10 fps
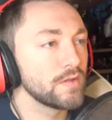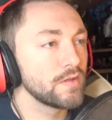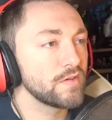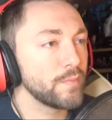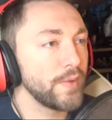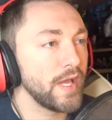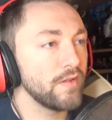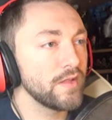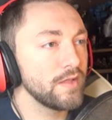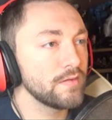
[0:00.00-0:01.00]
There's a
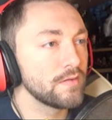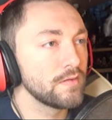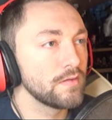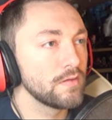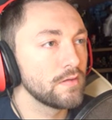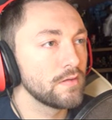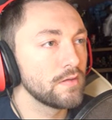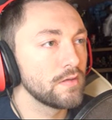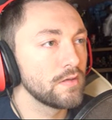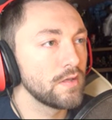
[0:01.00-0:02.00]
palette.
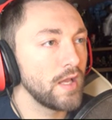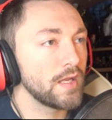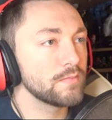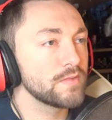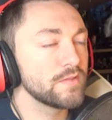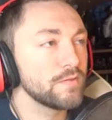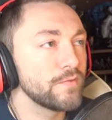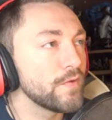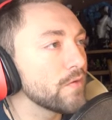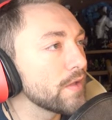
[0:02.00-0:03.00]
Add them to a
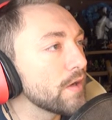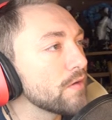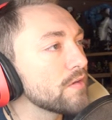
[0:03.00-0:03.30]
folio.